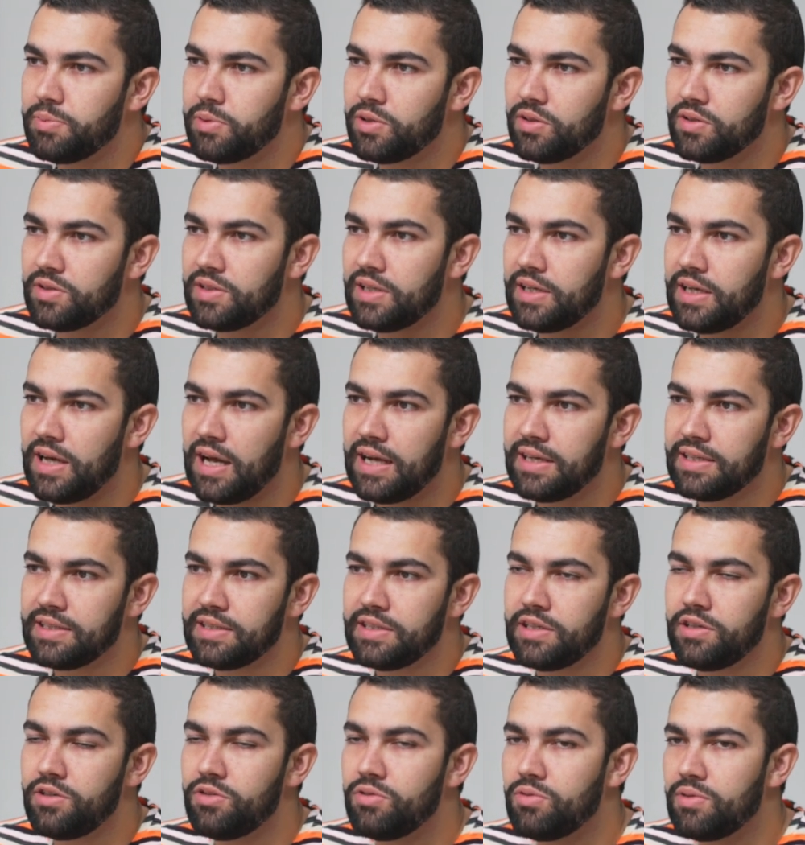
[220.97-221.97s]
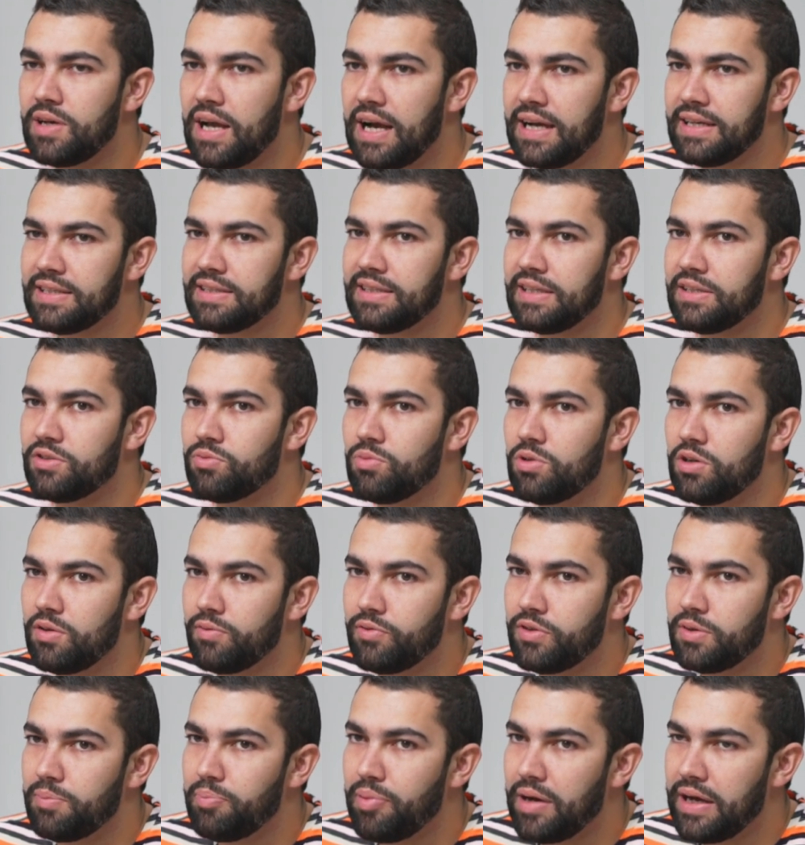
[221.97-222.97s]
Because I see you guys as one
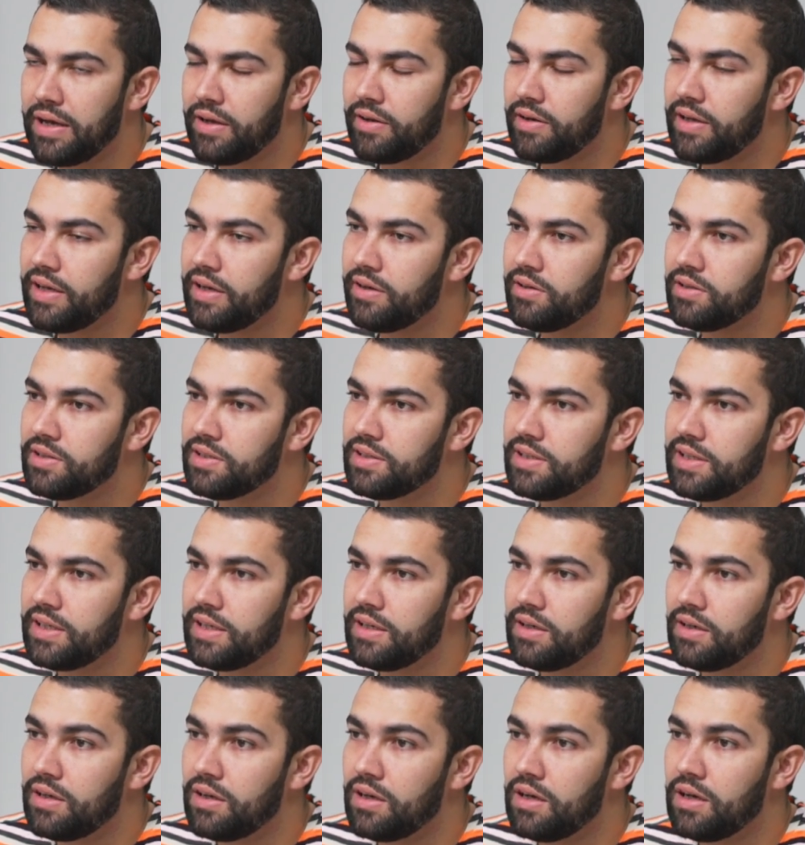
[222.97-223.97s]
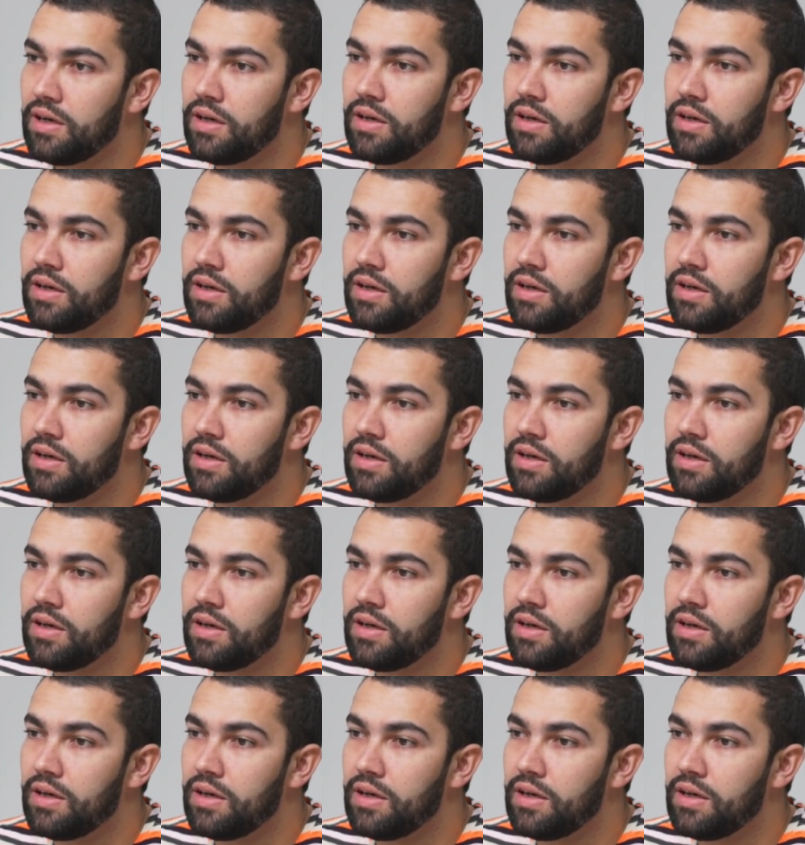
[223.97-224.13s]
of the pioneers in